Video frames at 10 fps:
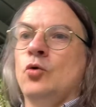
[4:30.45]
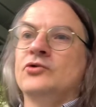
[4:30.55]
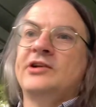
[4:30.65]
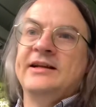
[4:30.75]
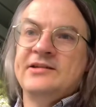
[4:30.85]
or
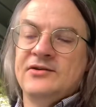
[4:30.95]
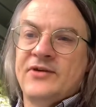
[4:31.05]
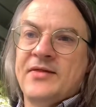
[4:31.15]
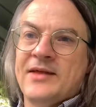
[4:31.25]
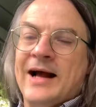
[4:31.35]
didn't
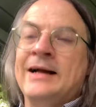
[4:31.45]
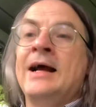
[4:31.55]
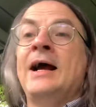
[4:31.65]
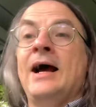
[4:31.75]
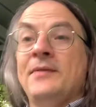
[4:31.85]
invent that,
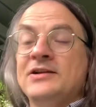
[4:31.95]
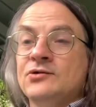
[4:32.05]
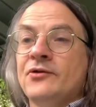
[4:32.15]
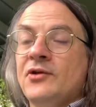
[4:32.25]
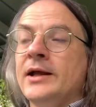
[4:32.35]
and that sort
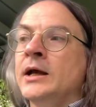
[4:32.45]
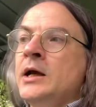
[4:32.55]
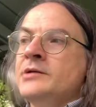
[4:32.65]
of thing.